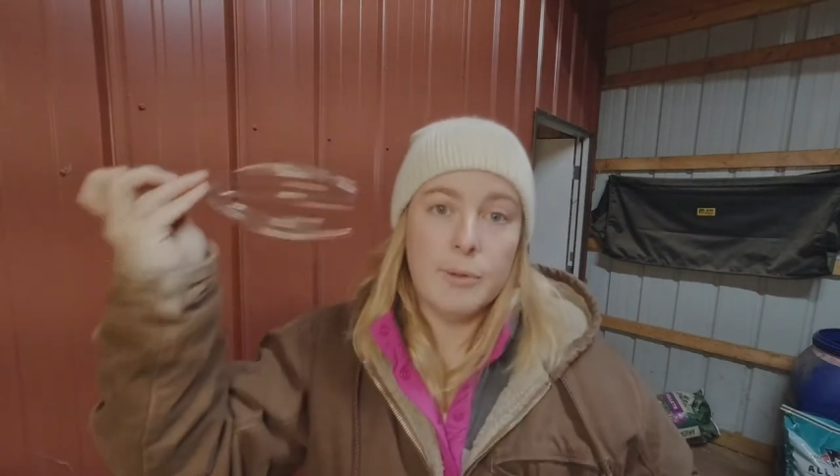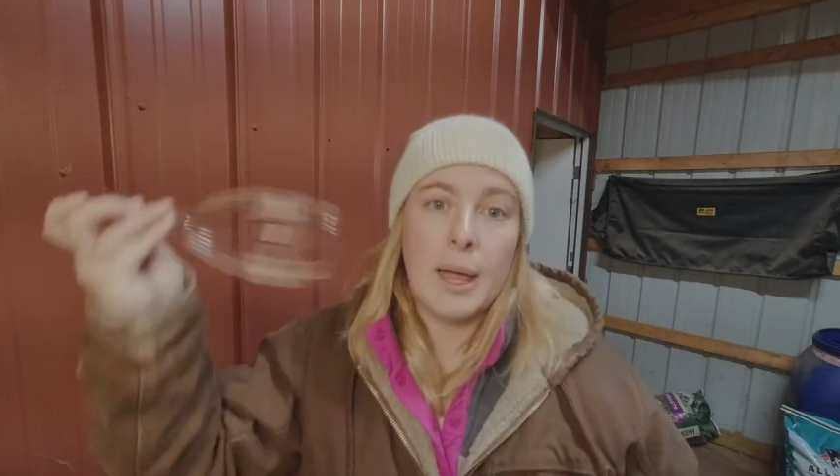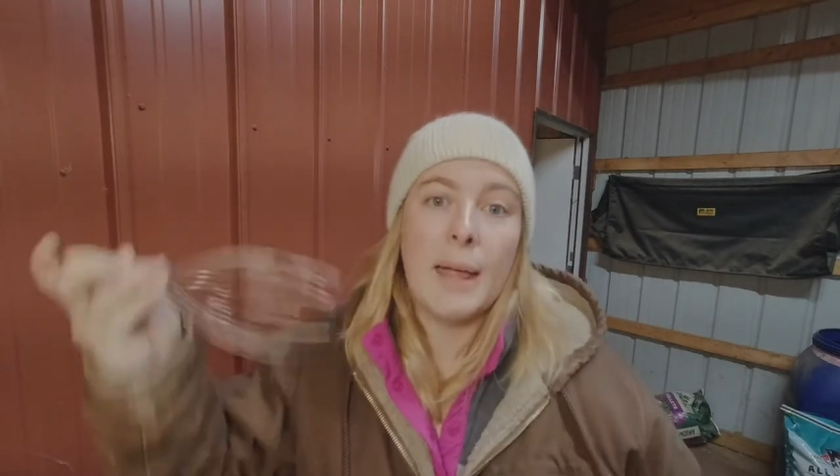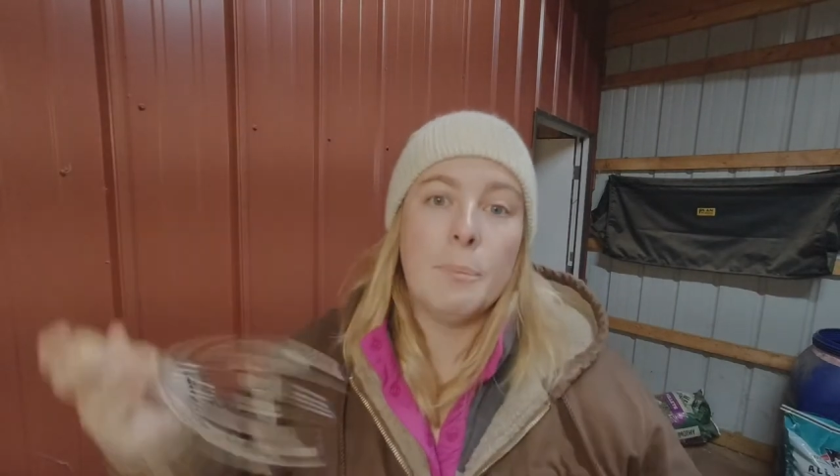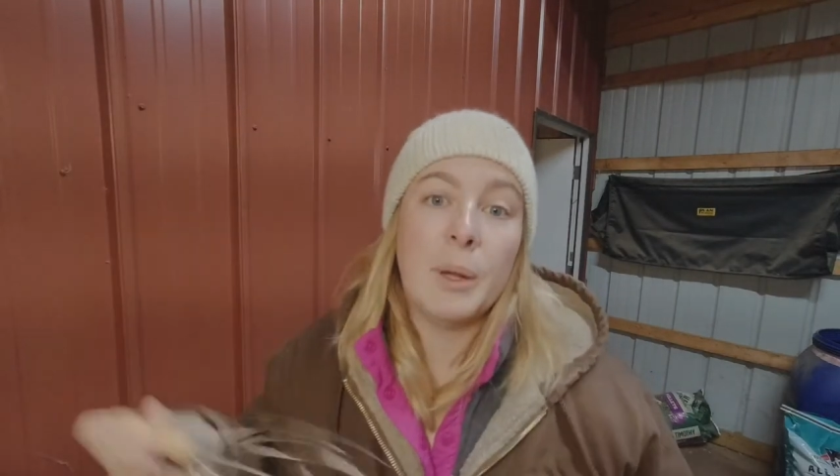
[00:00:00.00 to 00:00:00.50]

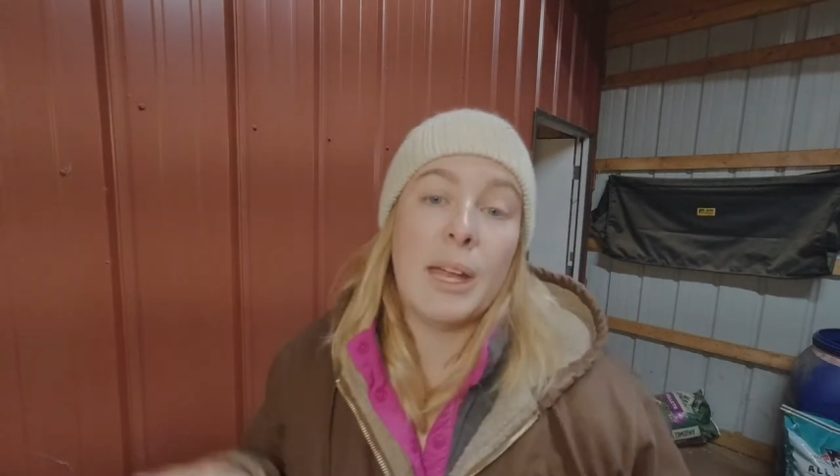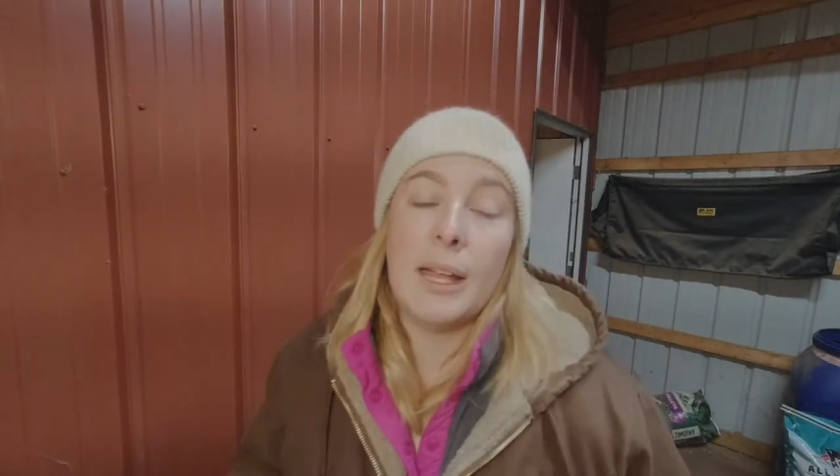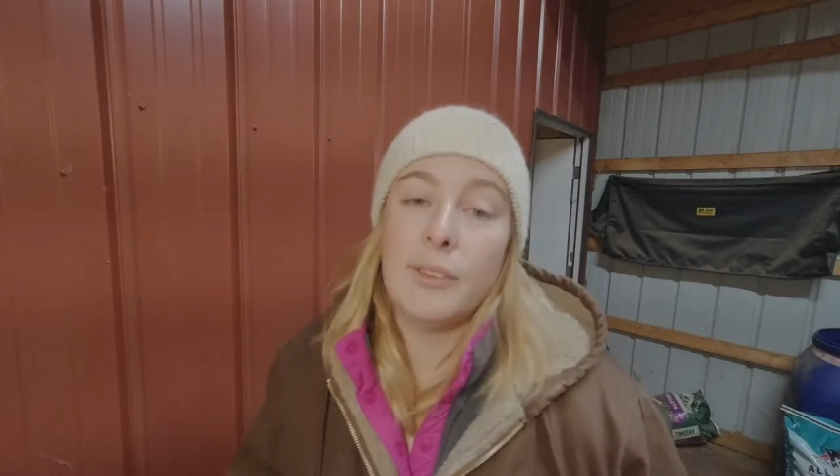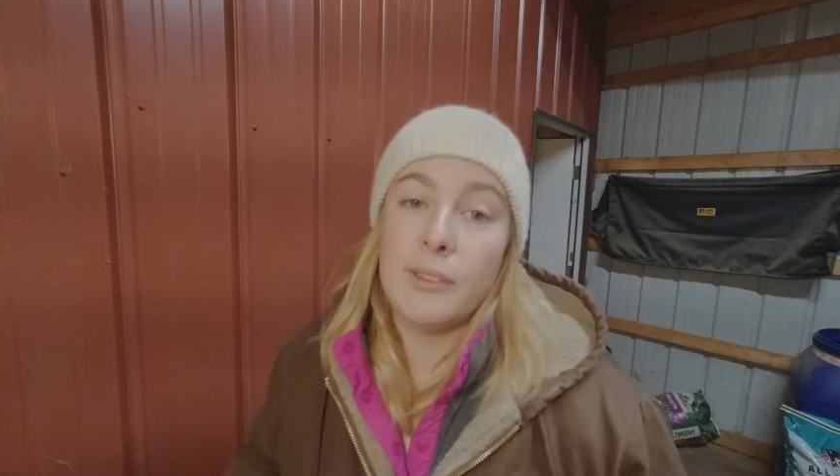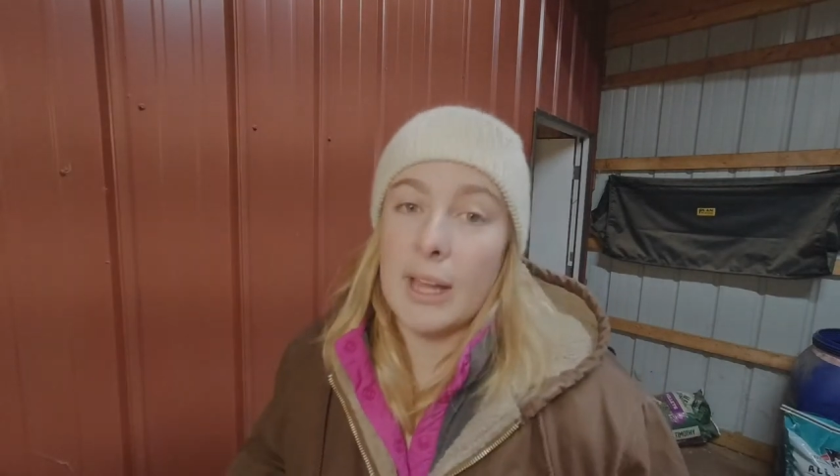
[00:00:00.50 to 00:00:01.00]
it, but
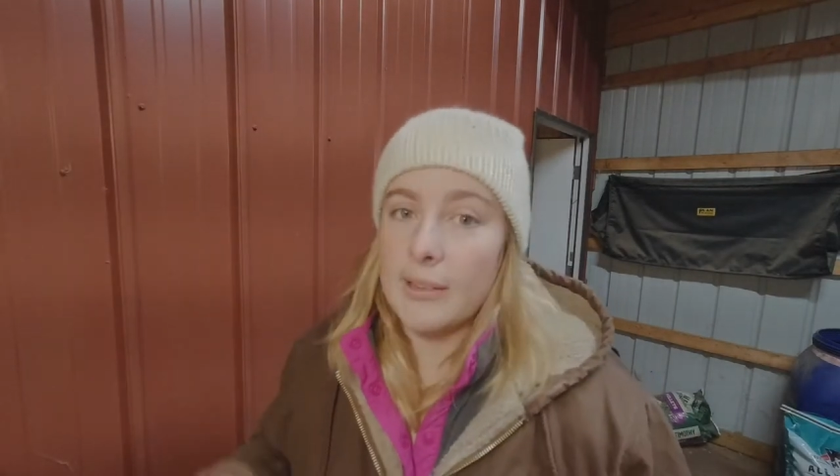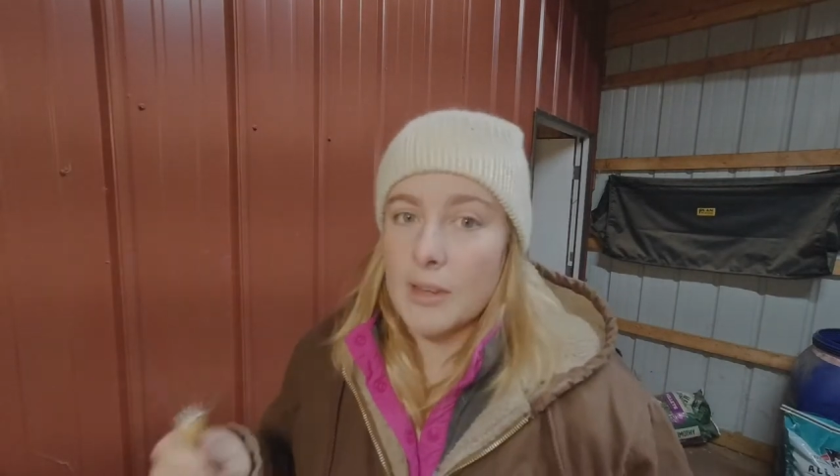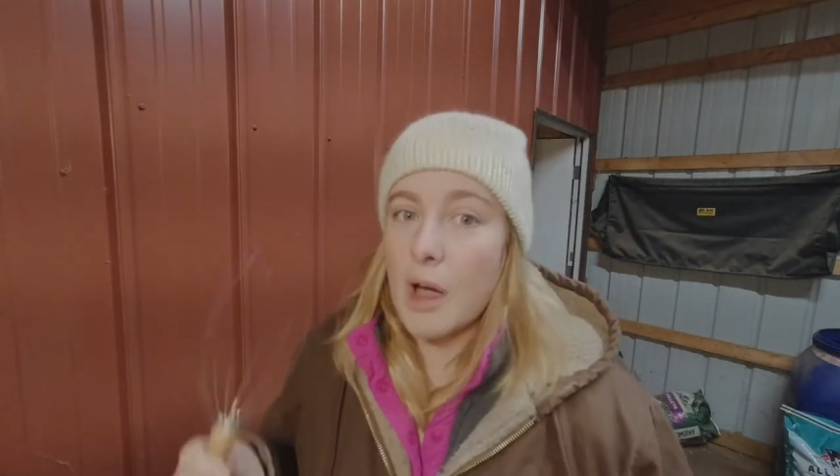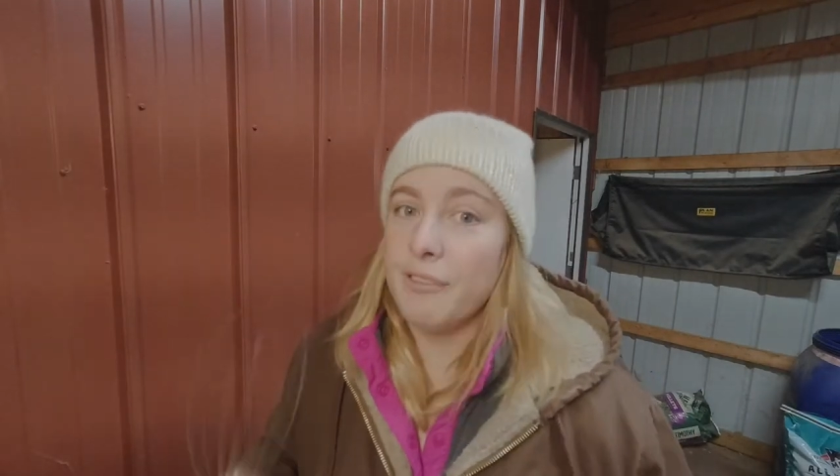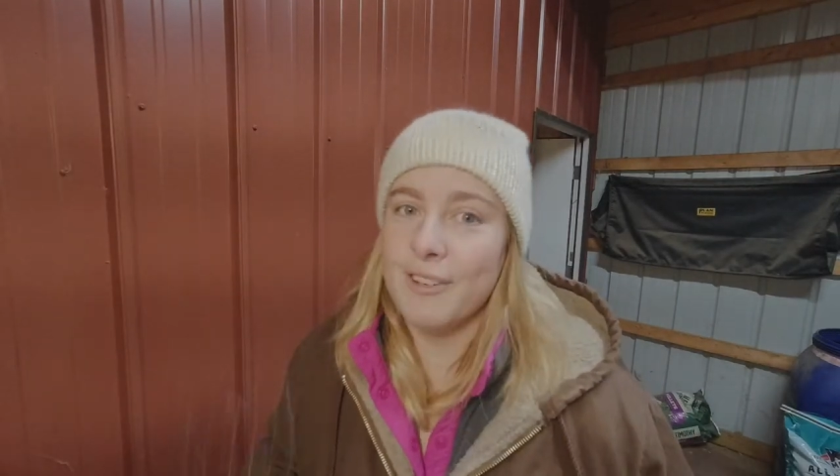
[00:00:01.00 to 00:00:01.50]
it's it's
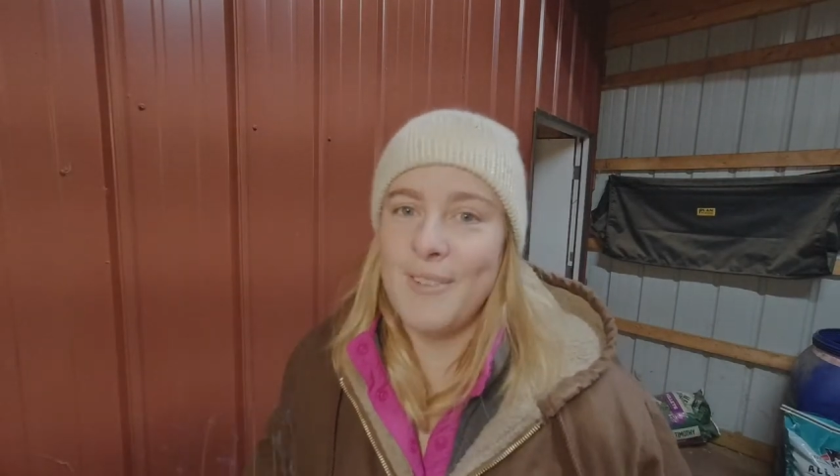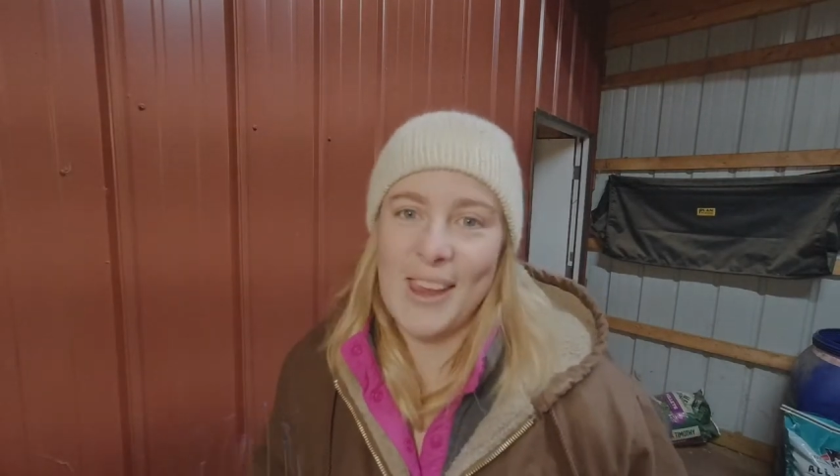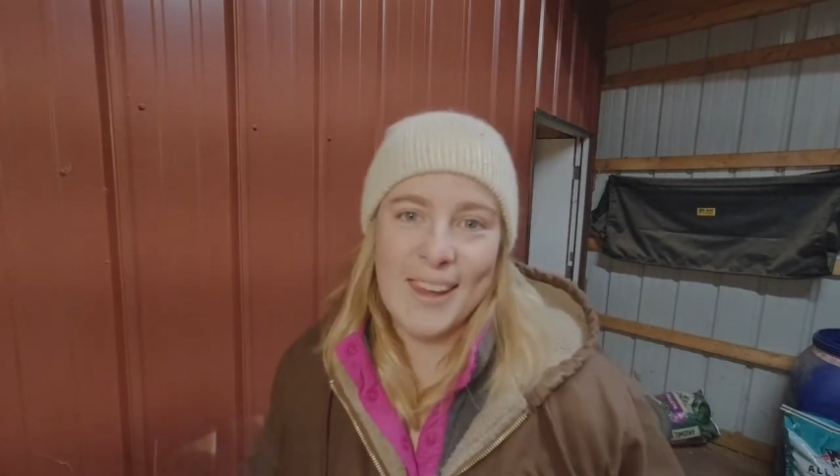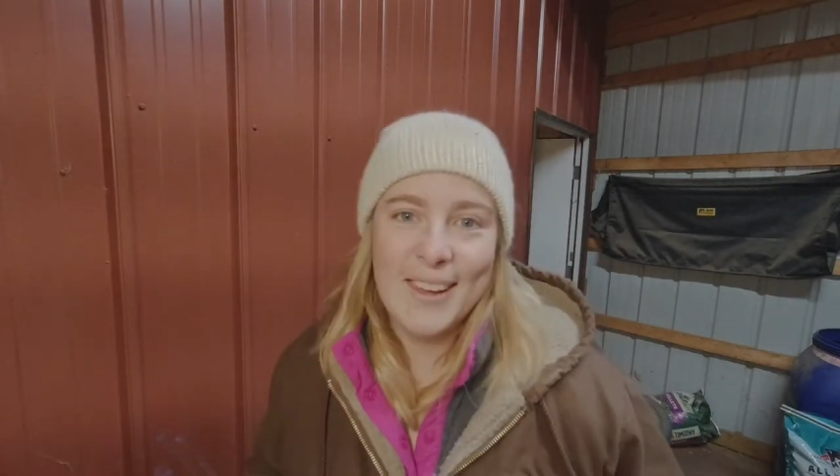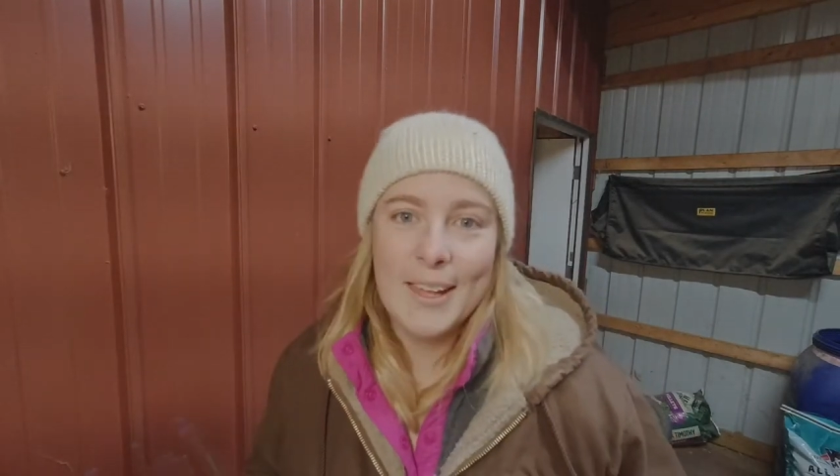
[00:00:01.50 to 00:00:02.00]
not for
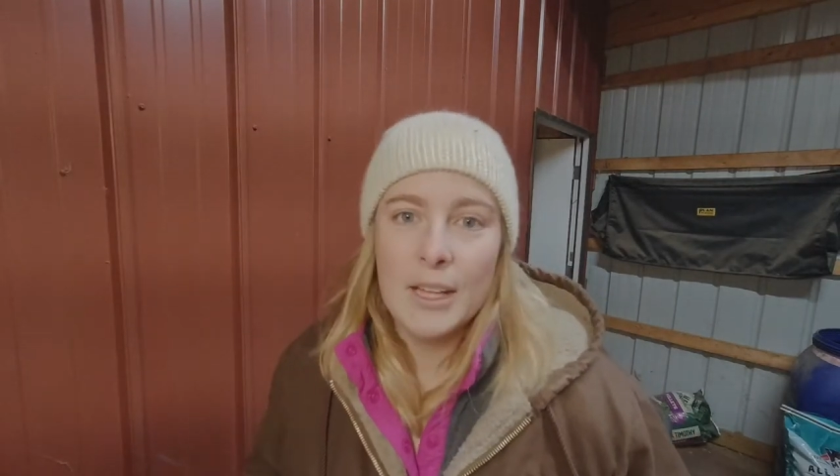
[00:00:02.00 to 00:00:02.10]
me.